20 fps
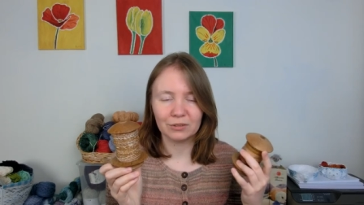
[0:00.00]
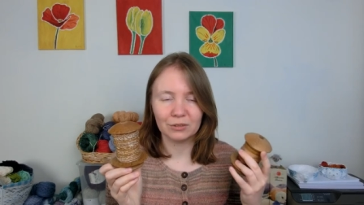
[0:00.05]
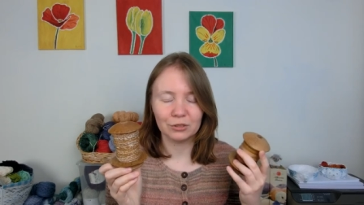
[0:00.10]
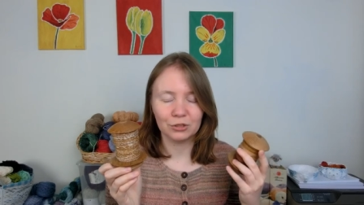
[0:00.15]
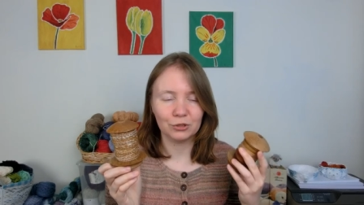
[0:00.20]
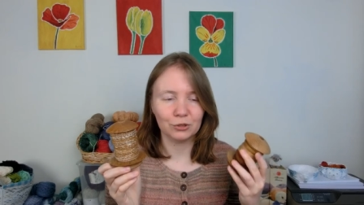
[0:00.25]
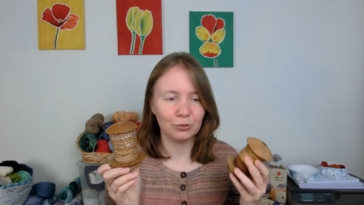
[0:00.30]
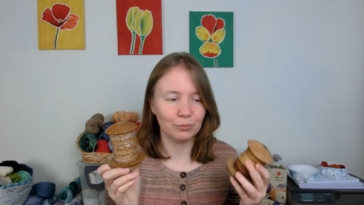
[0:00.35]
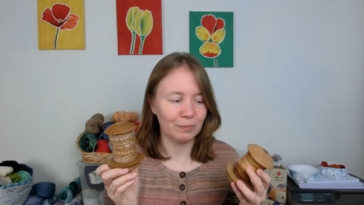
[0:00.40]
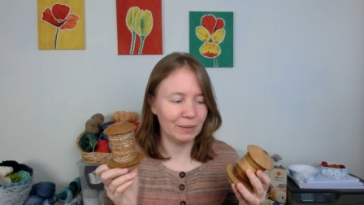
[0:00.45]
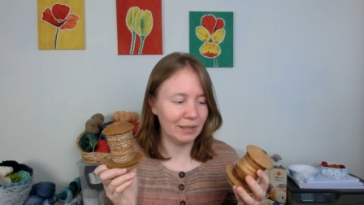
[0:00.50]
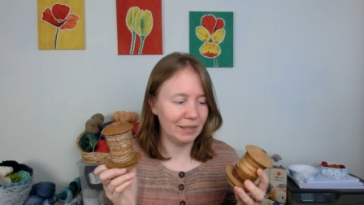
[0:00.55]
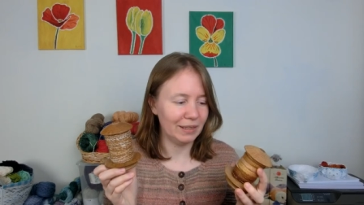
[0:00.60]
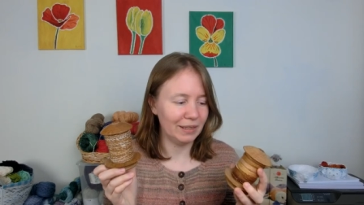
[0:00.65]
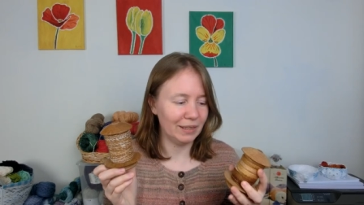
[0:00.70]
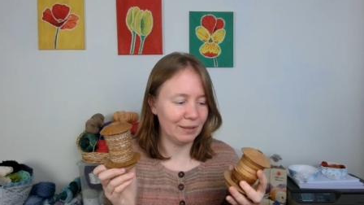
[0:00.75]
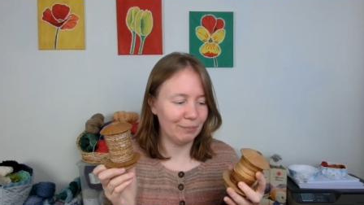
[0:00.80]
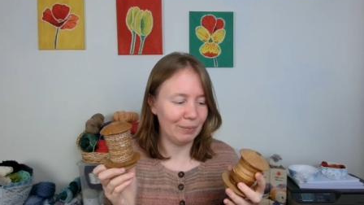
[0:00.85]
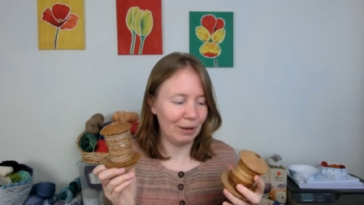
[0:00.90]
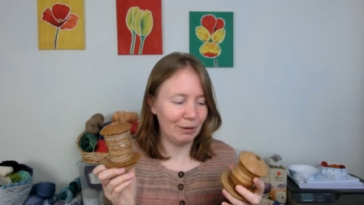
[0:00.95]
took me
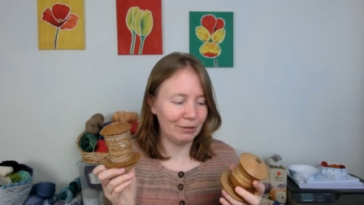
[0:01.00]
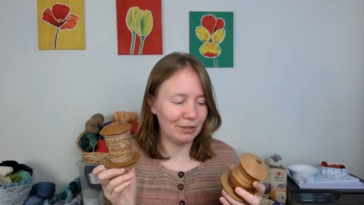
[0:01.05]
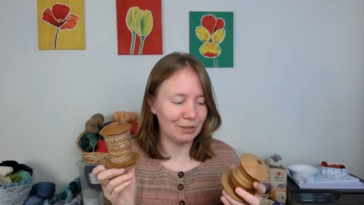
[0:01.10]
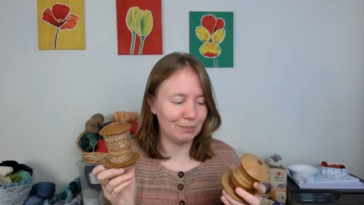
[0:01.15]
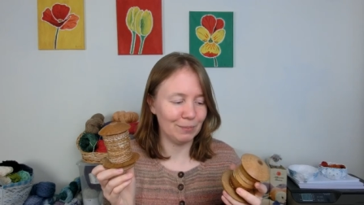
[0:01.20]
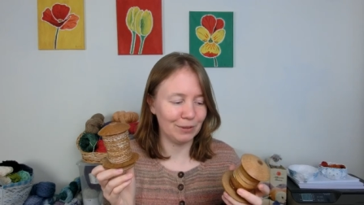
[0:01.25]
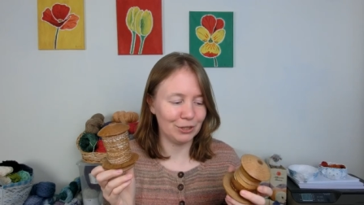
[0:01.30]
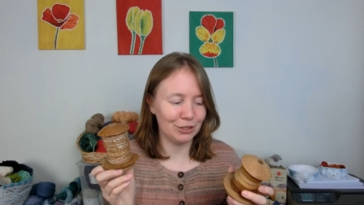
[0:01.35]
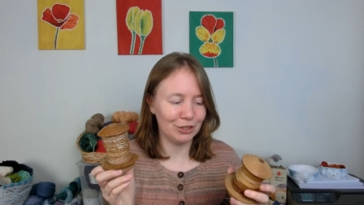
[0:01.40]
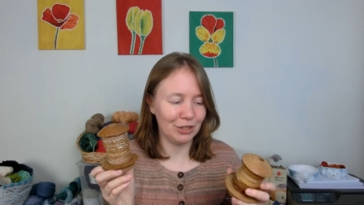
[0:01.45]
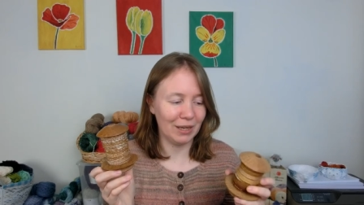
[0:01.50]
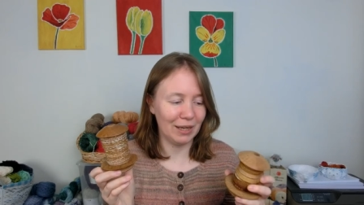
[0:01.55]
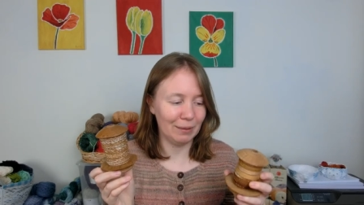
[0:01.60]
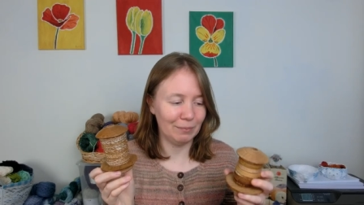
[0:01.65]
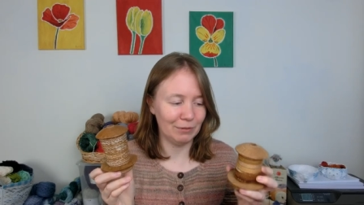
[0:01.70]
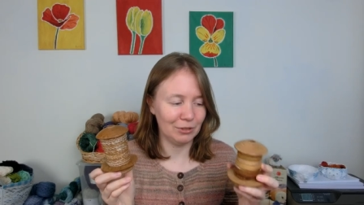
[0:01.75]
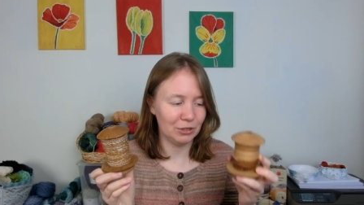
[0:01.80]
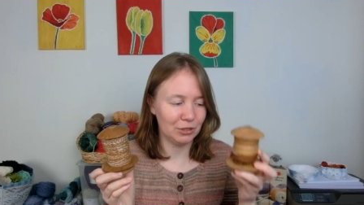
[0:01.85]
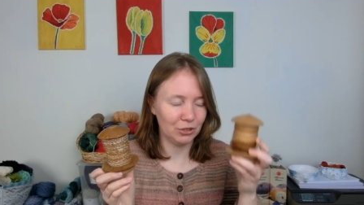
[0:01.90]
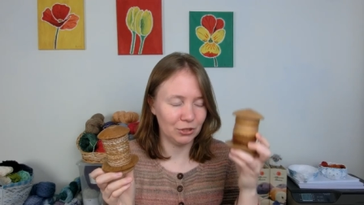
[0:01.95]
about as much time
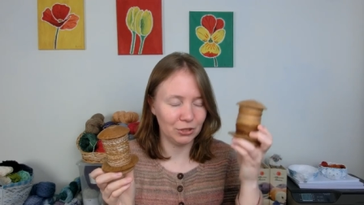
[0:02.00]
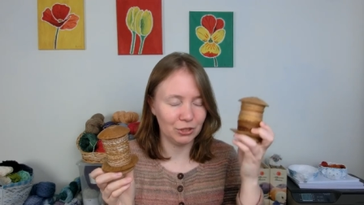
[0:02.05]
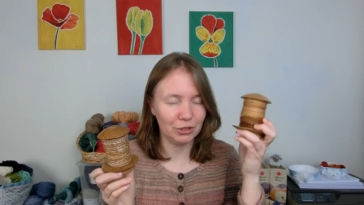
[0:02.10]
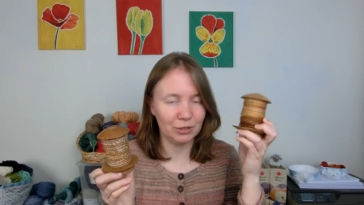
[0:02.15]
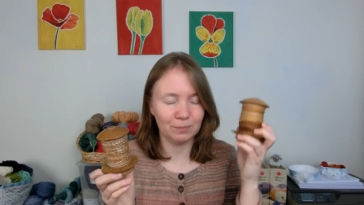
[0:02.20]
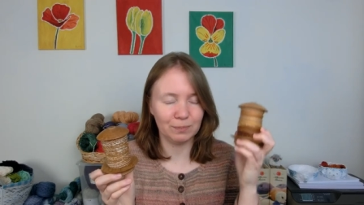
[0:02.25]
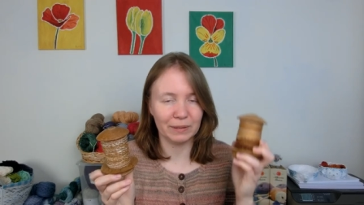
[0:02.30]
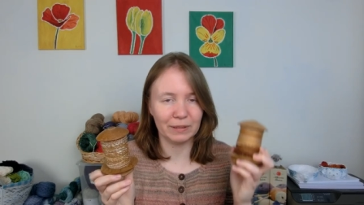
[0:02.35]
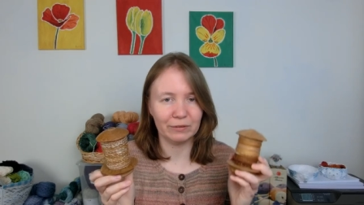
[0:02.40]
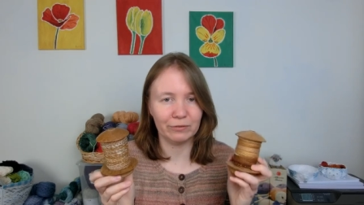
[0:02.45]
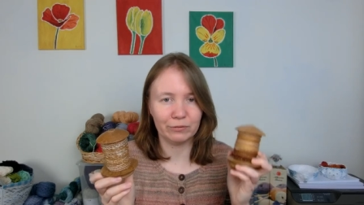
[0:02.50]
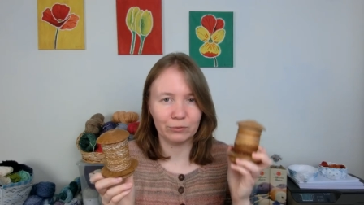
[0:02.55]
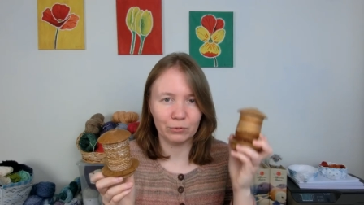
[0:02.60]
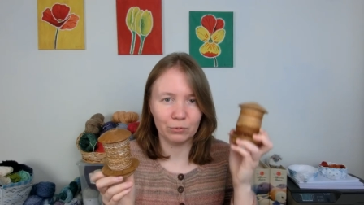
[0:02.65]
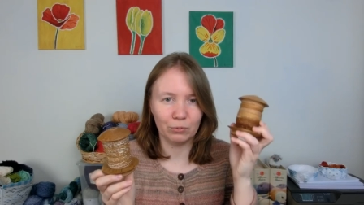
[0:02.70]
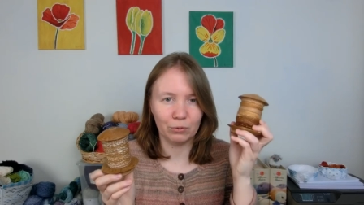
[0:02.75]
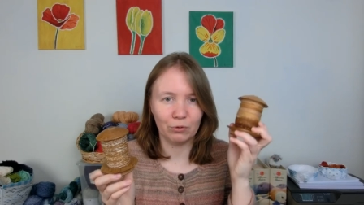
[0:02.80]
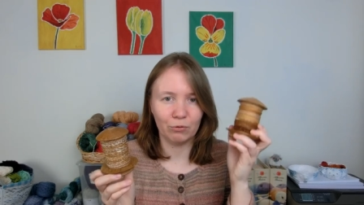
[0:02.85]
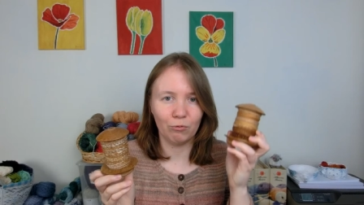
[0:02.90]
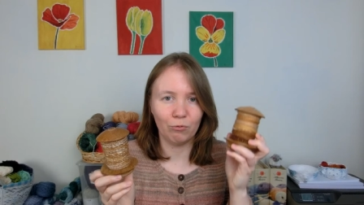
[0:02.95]
as just spinning
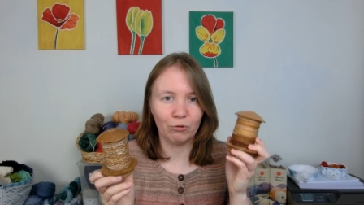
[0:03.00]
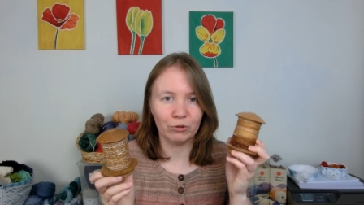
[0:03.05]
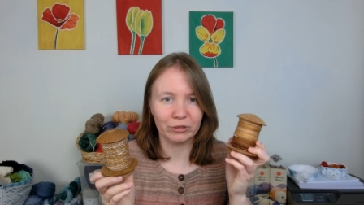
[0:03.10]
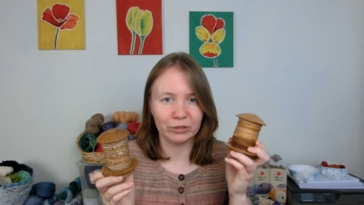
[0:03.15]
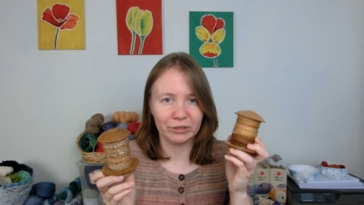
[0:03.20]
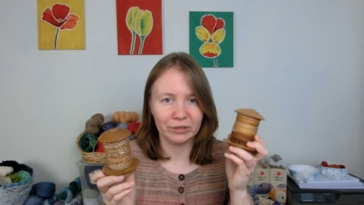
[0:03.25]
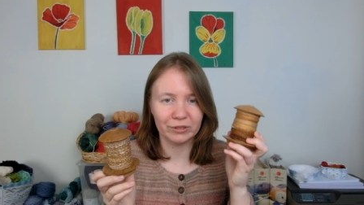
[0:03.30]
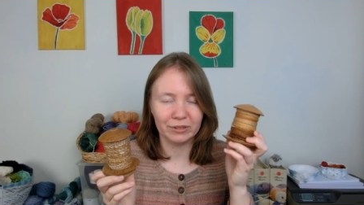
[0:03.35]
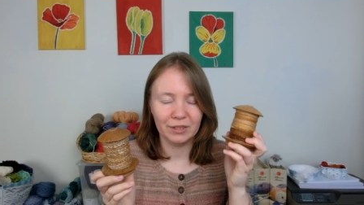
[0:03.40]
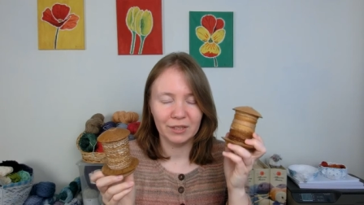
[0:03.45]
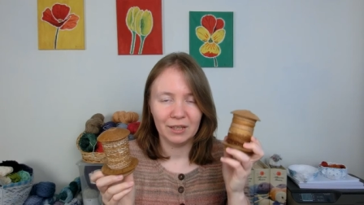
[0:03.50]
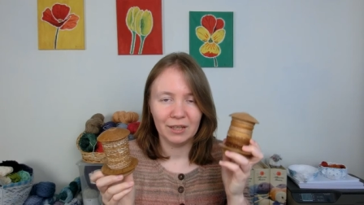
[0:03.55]
through a quarter